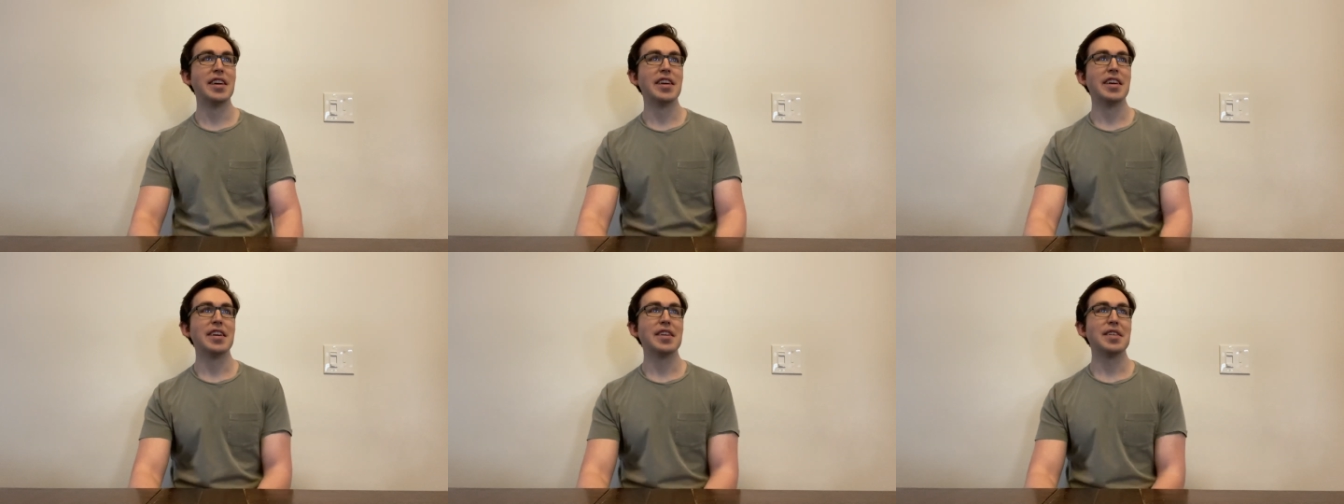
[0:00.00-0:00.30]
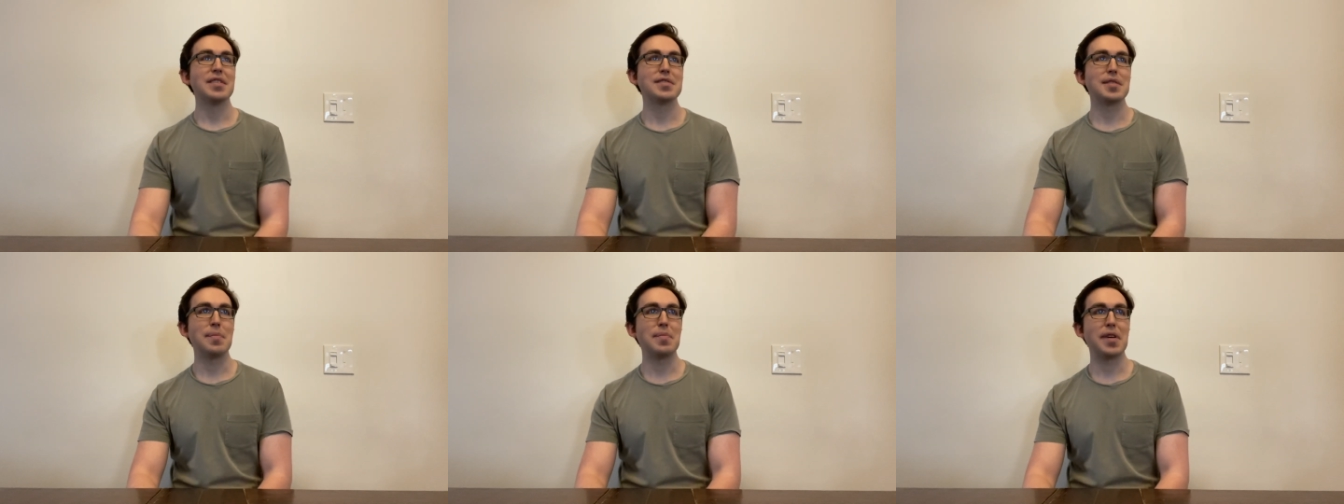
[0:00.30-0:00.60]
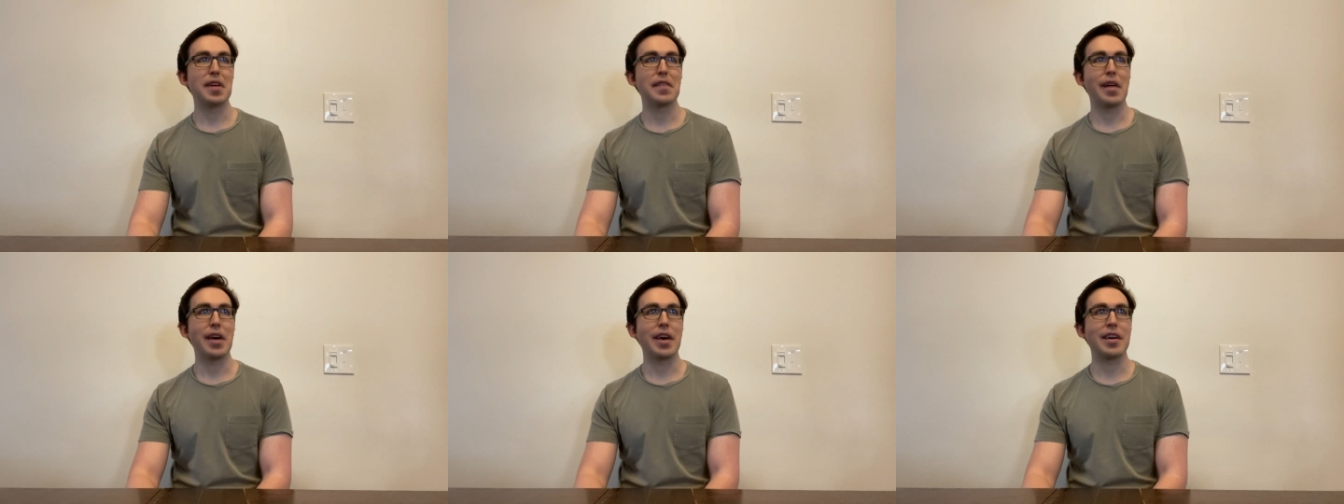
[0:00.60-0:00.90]
something
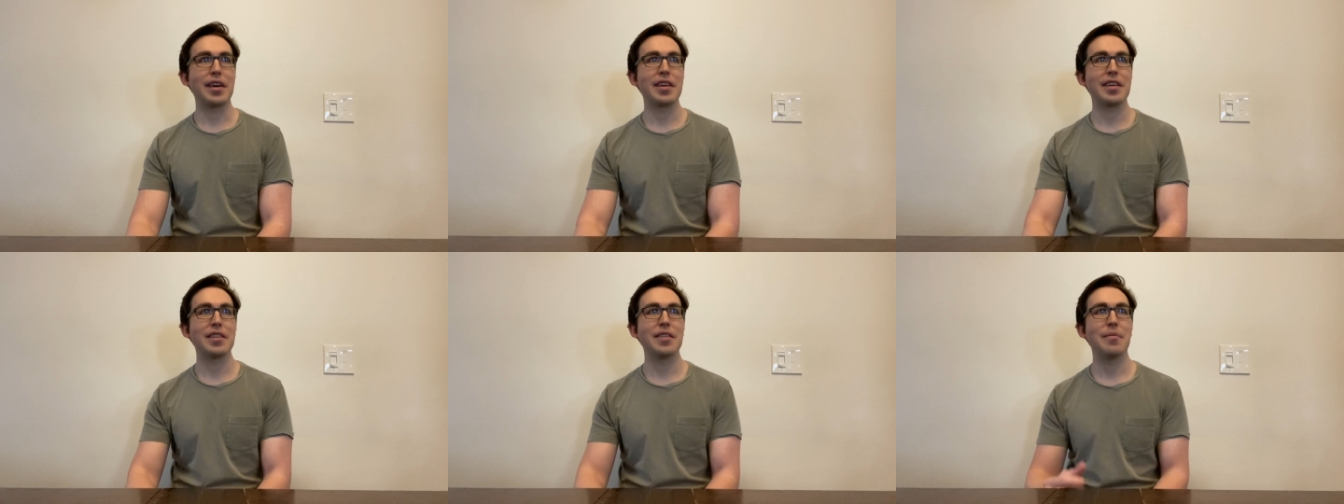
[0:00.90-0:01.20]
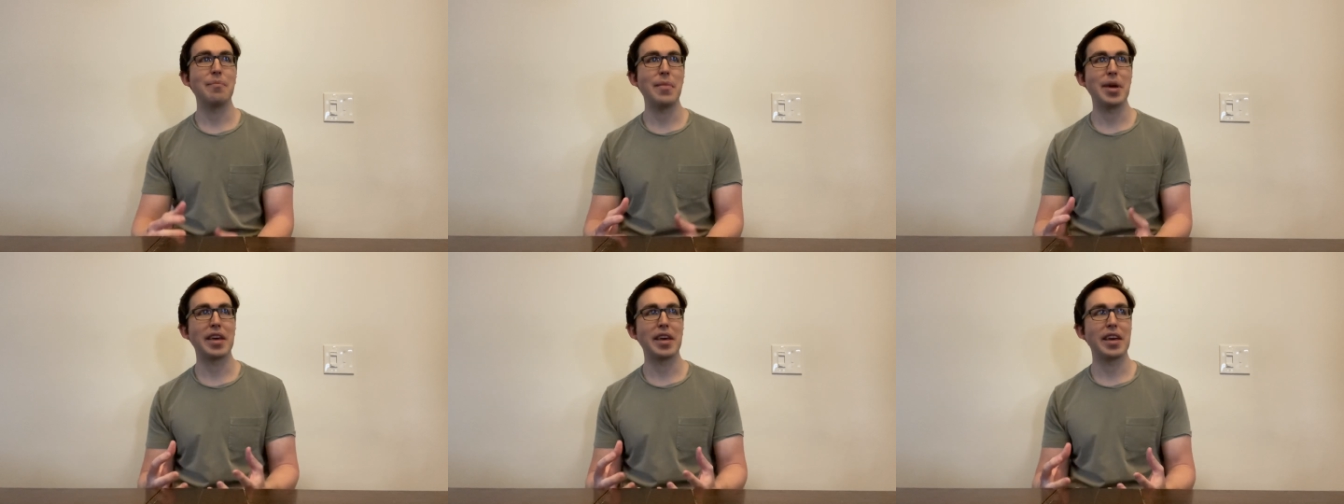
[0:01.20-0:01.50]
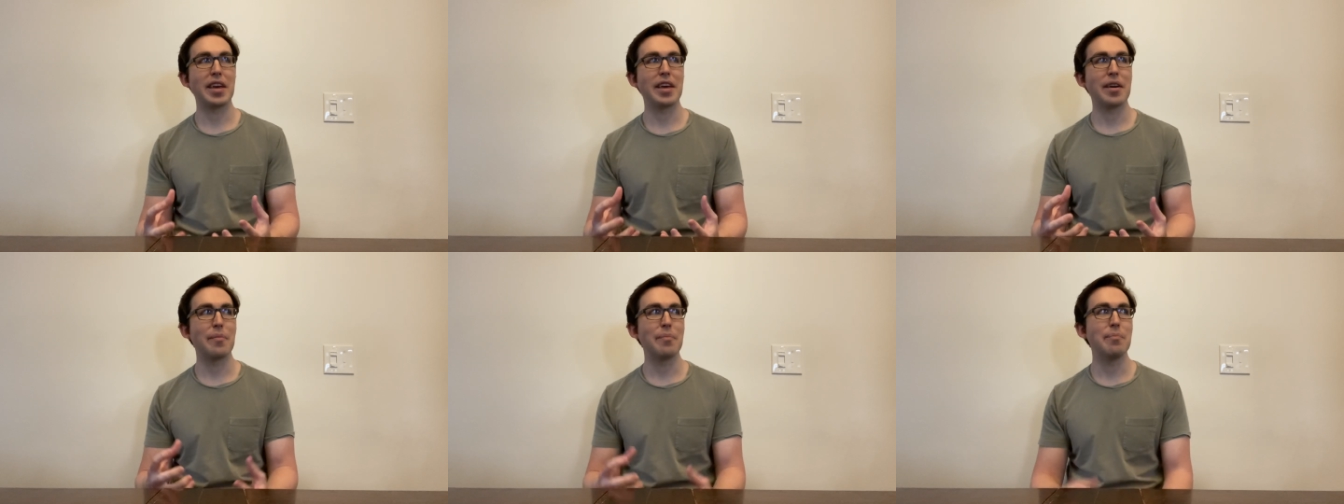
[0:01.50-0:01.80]
like
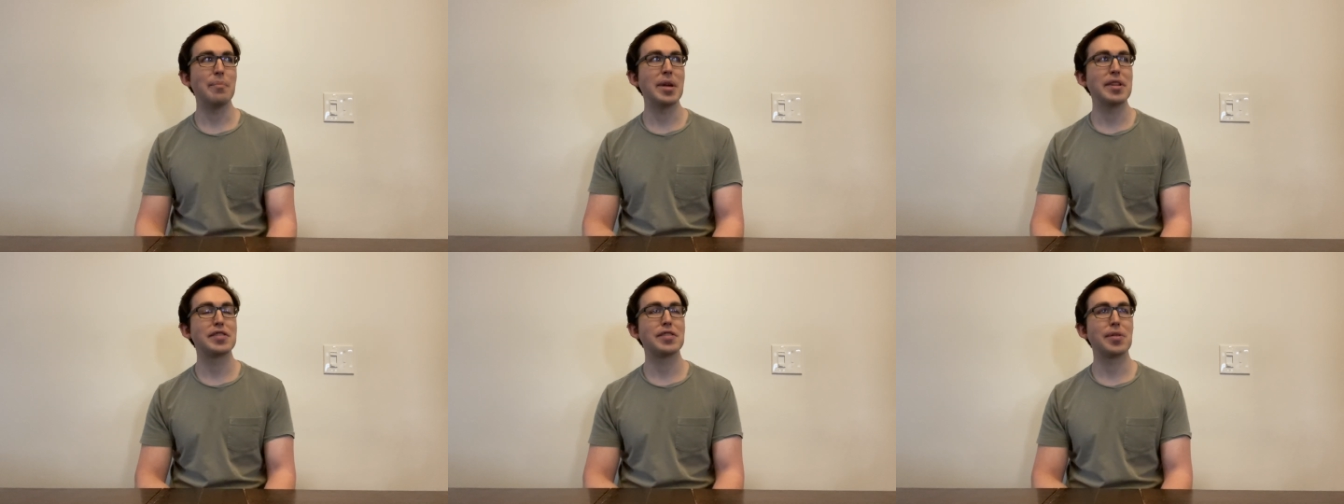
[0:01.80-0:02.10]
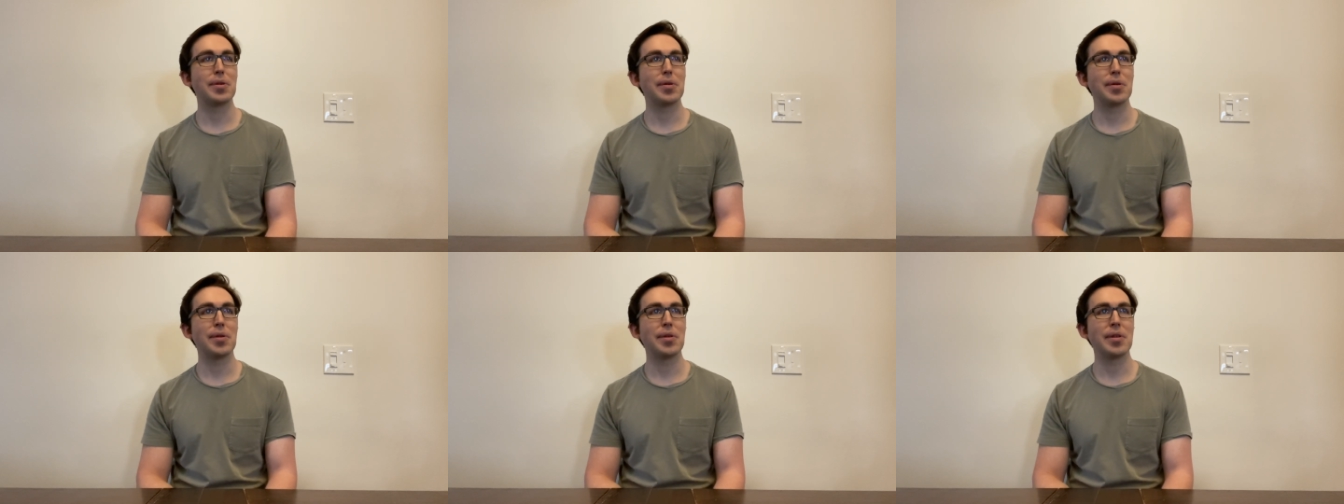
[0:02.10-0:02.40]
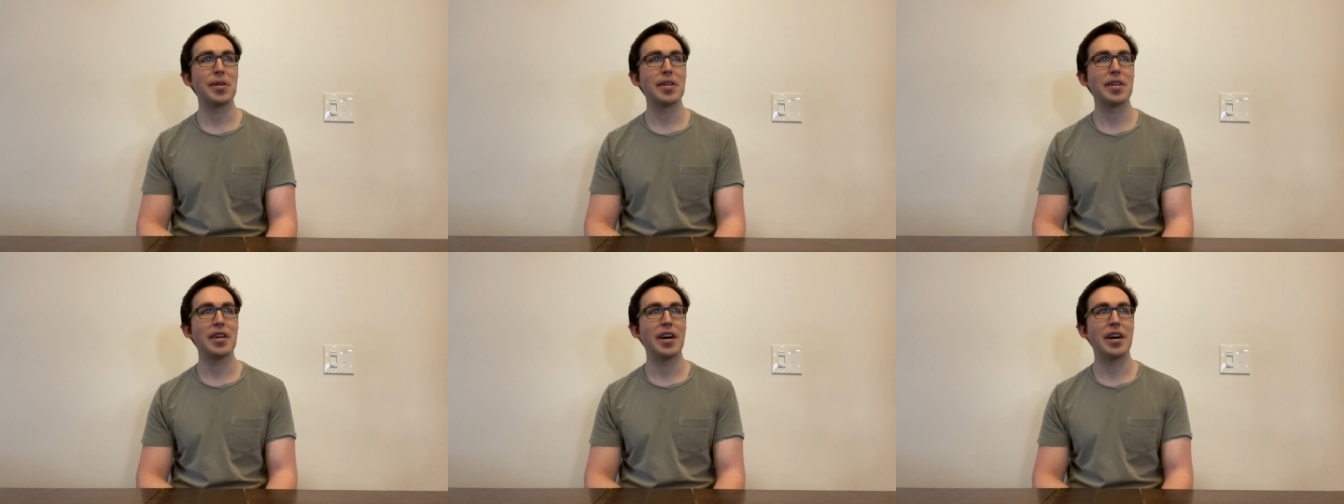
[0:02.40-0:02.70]
making a
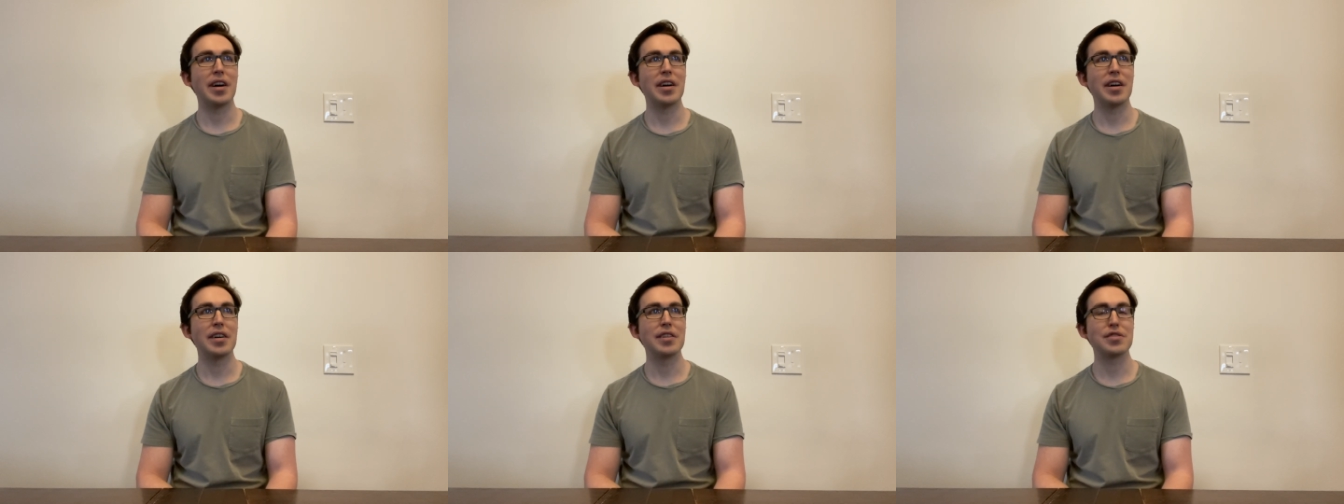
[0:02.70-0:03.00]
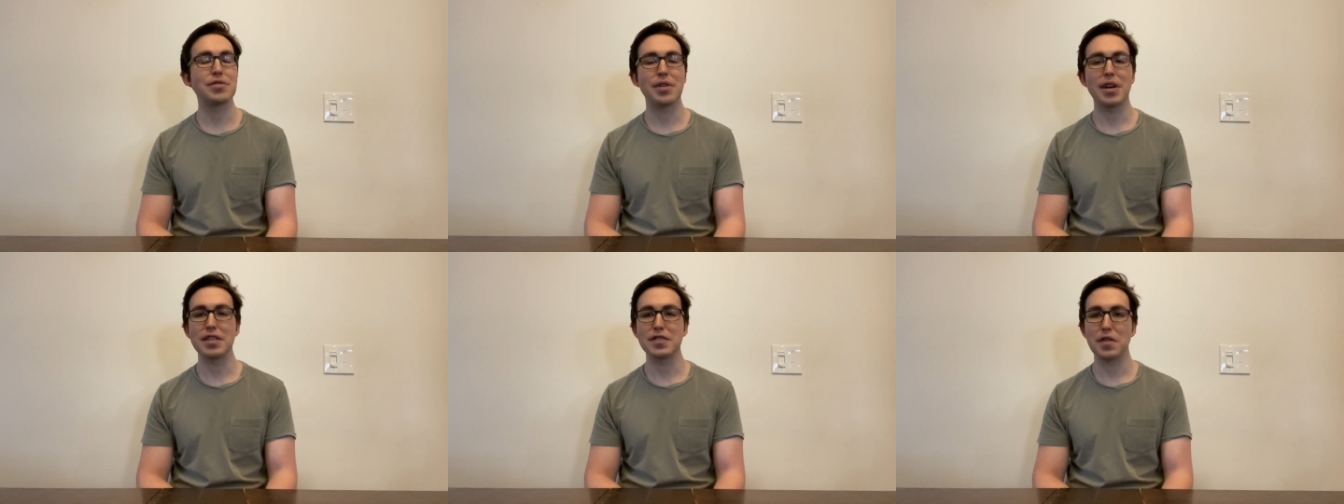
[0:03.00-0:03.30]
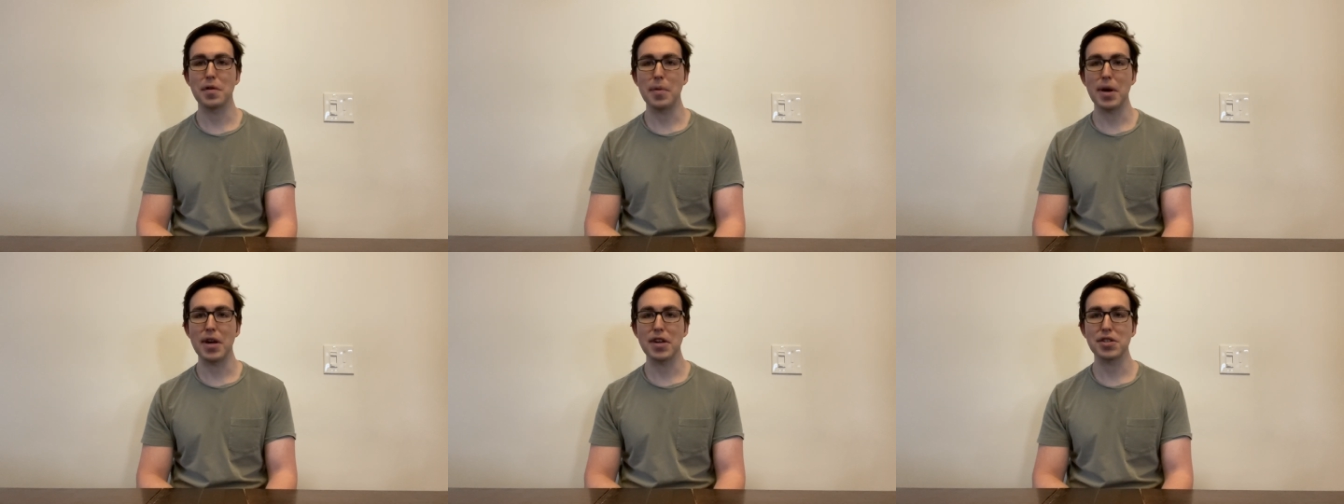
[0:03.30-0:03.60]
mental
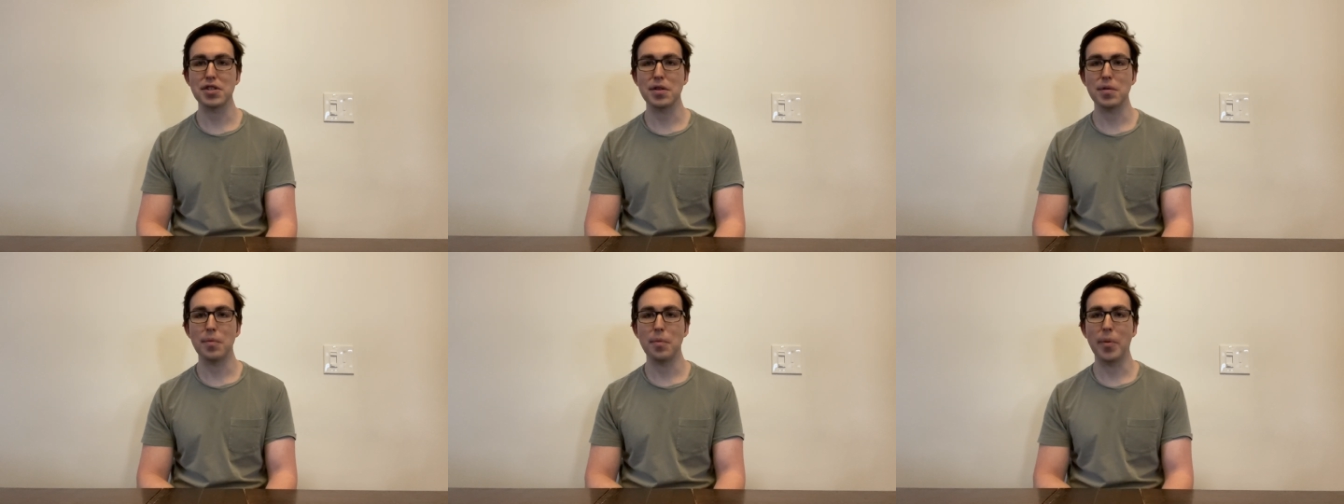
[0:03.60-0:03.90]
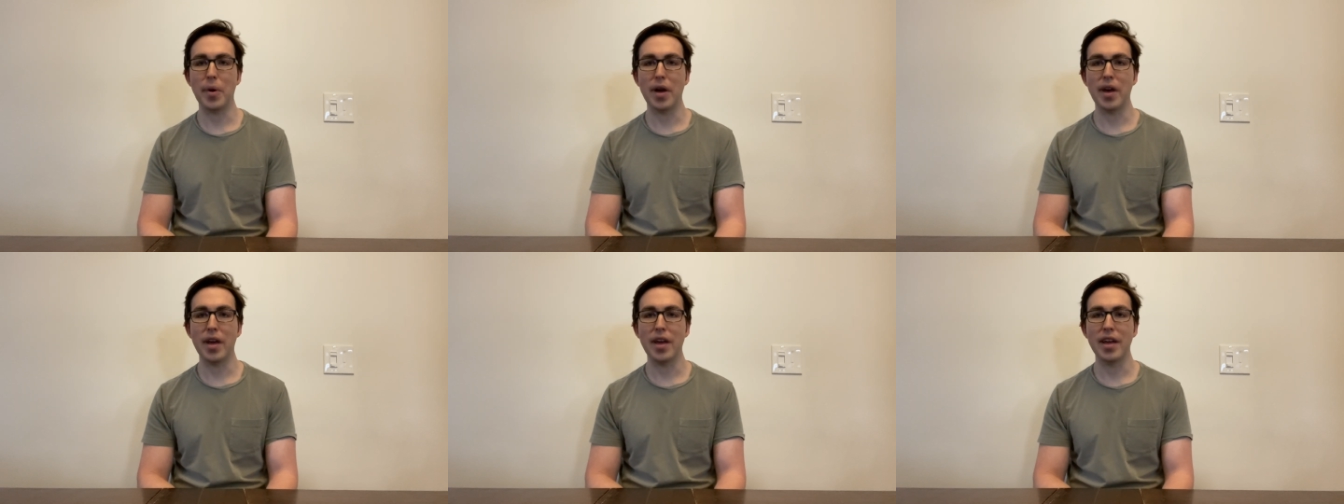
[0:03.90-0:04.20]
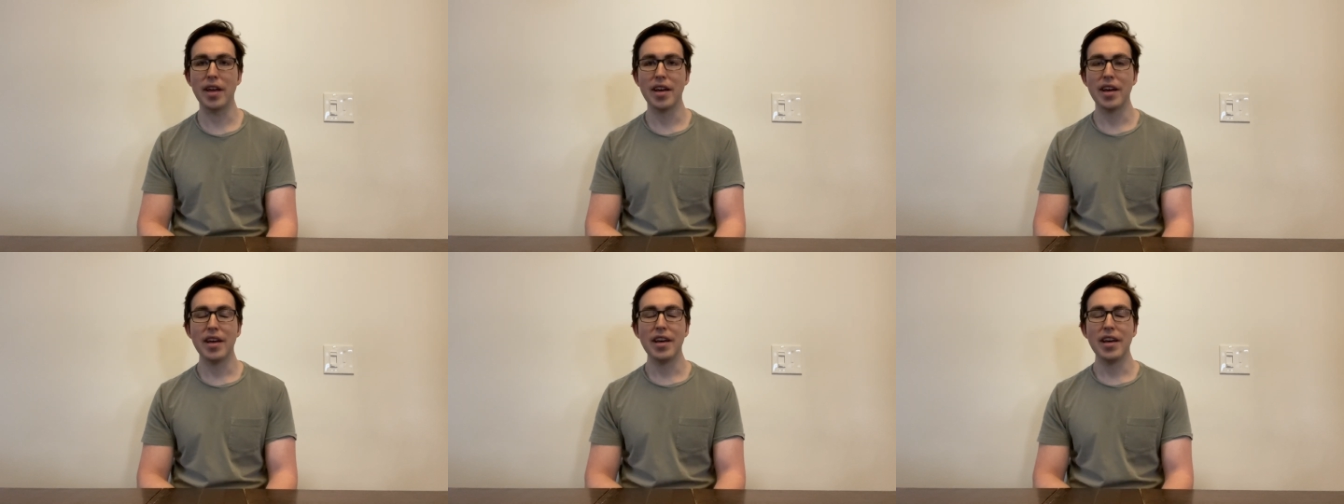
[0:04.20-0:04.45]
transformation, but